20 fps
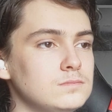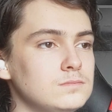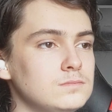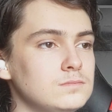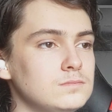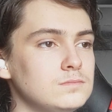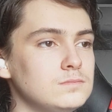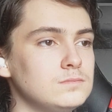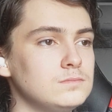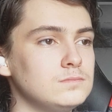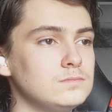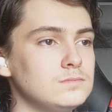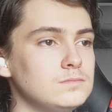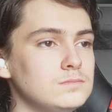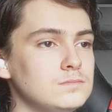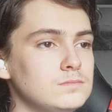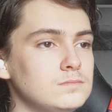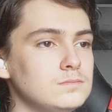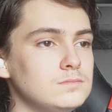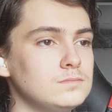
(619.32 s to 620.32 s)

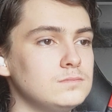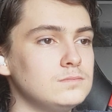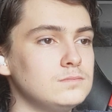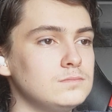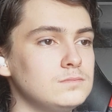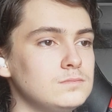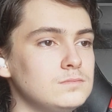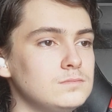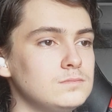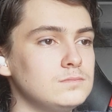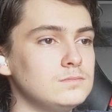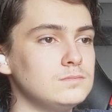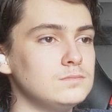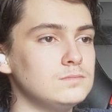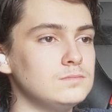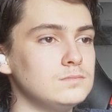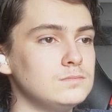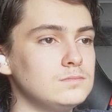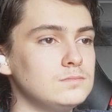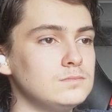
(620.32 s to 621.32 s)

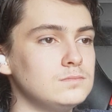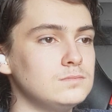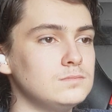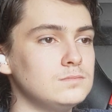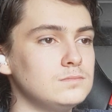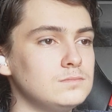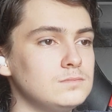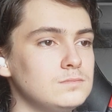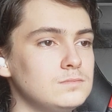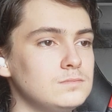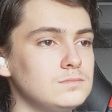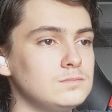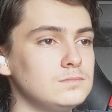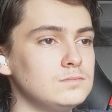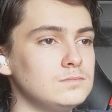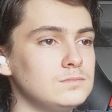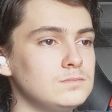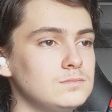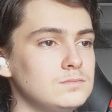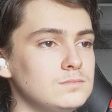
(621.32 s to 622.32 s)

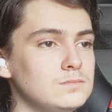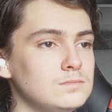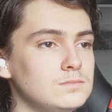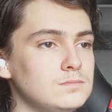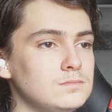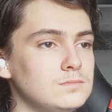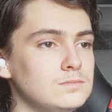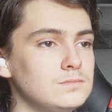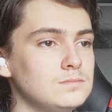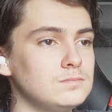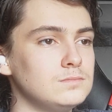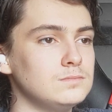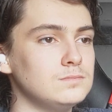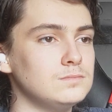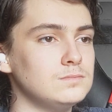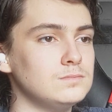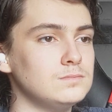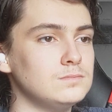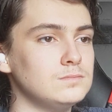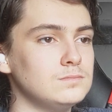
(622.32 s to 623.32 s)

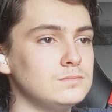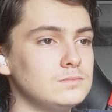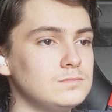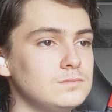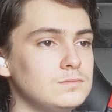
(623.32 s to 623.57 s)
[no speech]